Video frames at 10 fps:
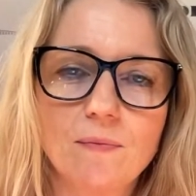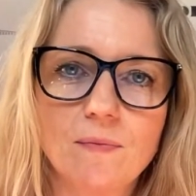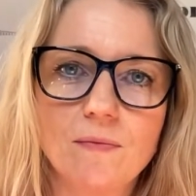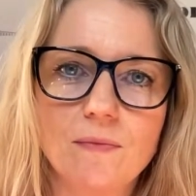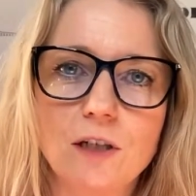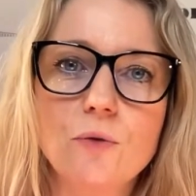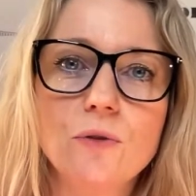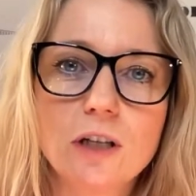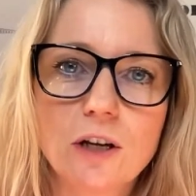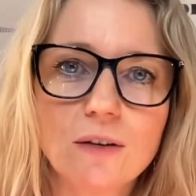
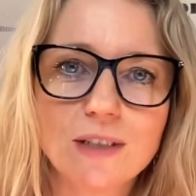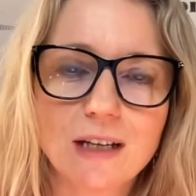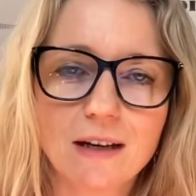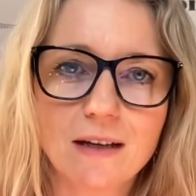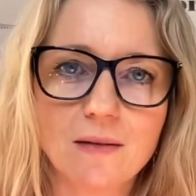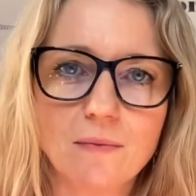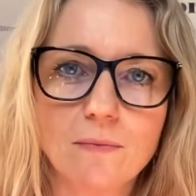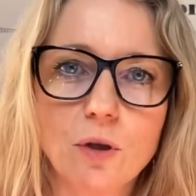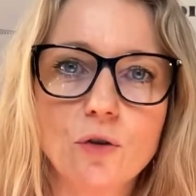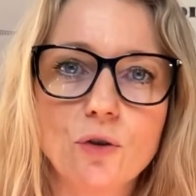lose a lot of time
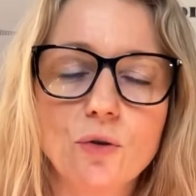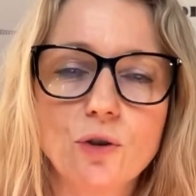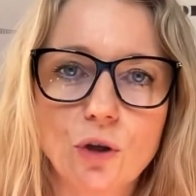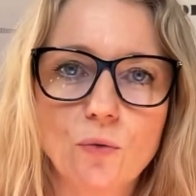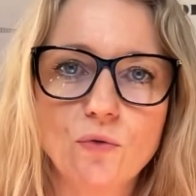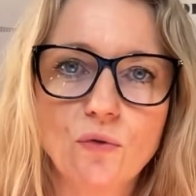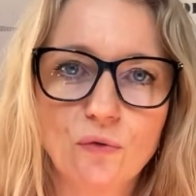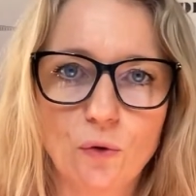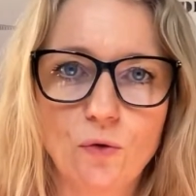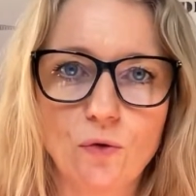because you don't
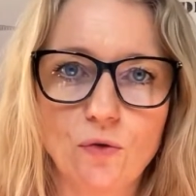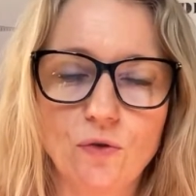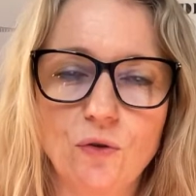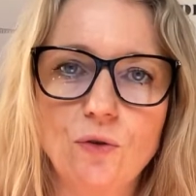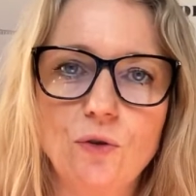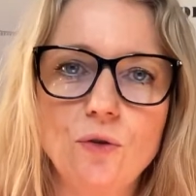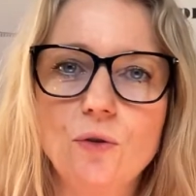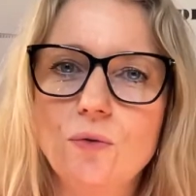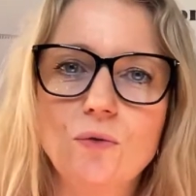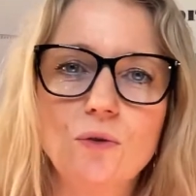focus.
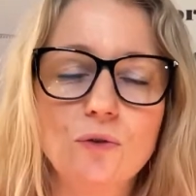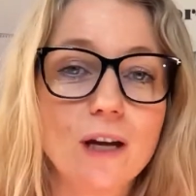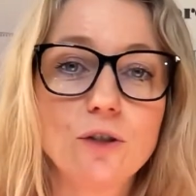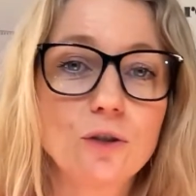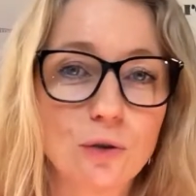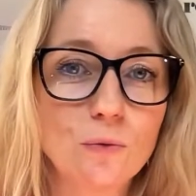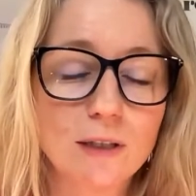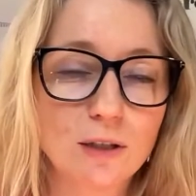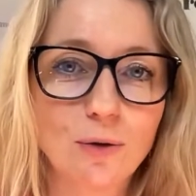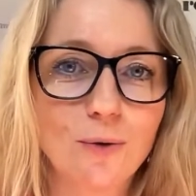You try to do
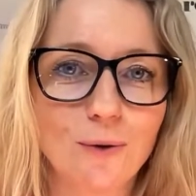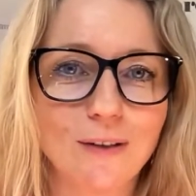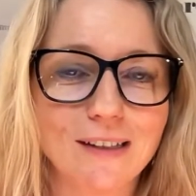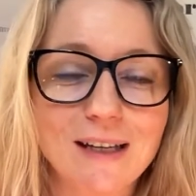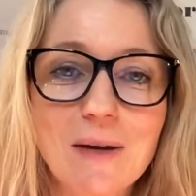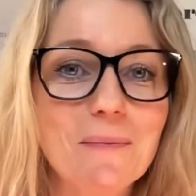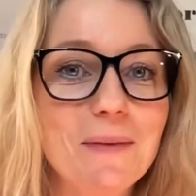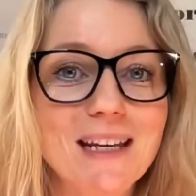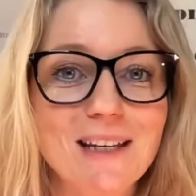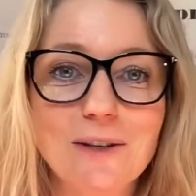it all,
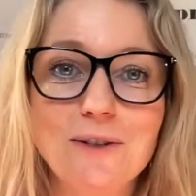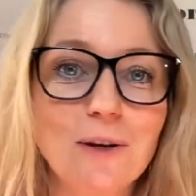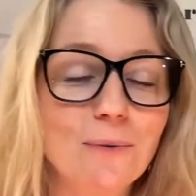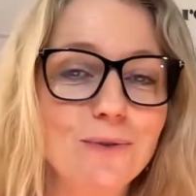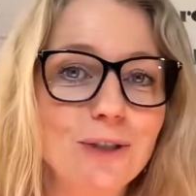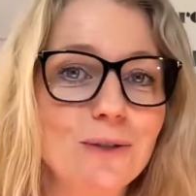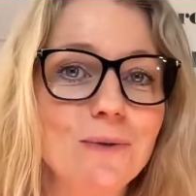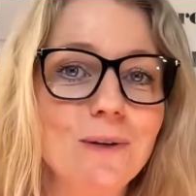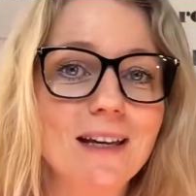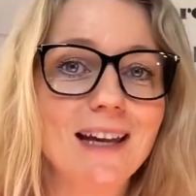meaning you don't
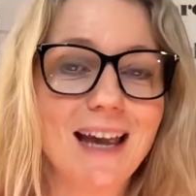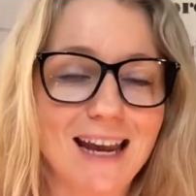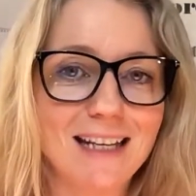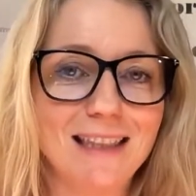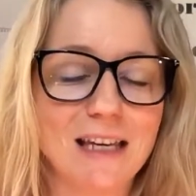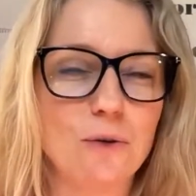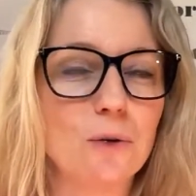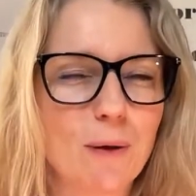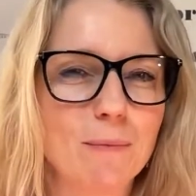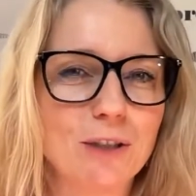do anything, or you
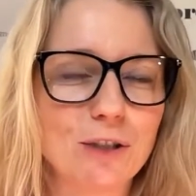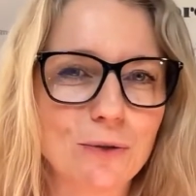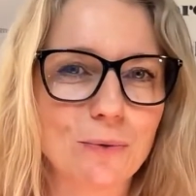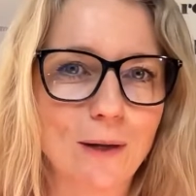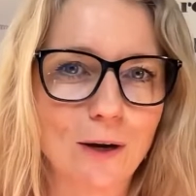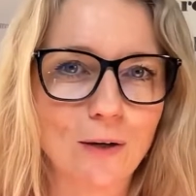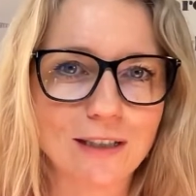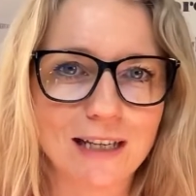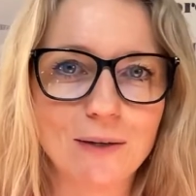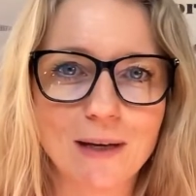probably do a lot
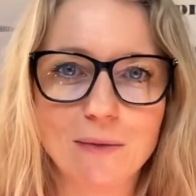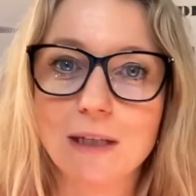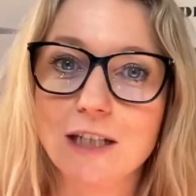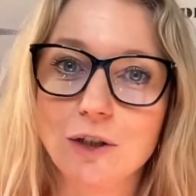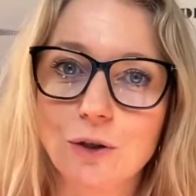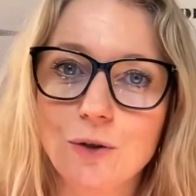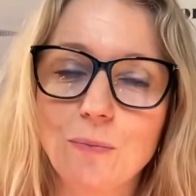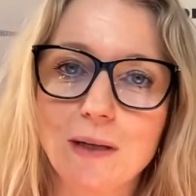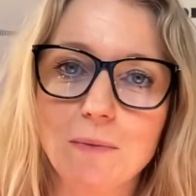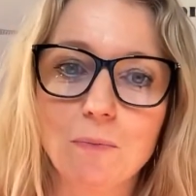anyways, but it could
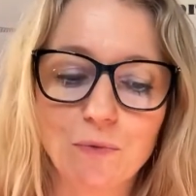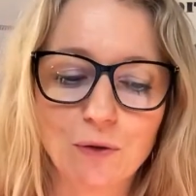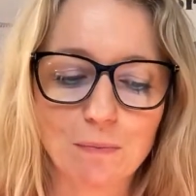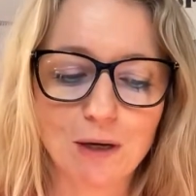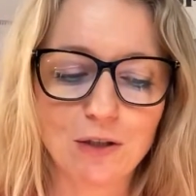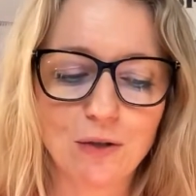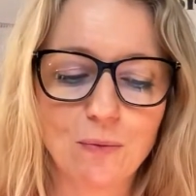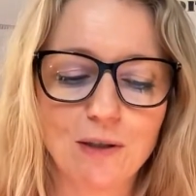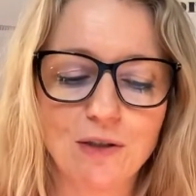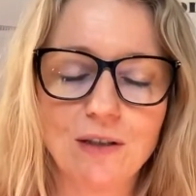be so
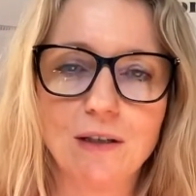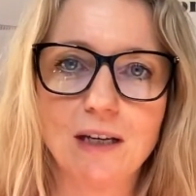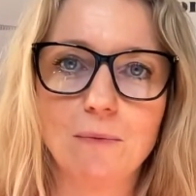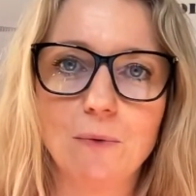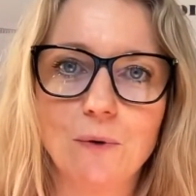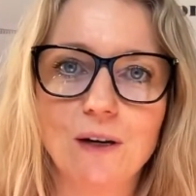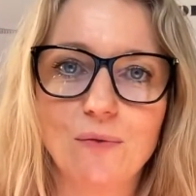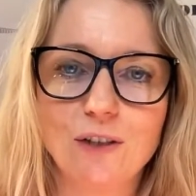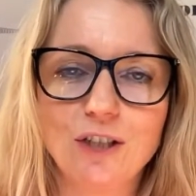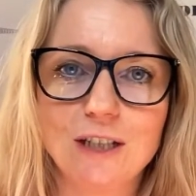much more
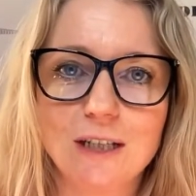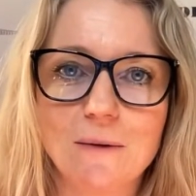efficient.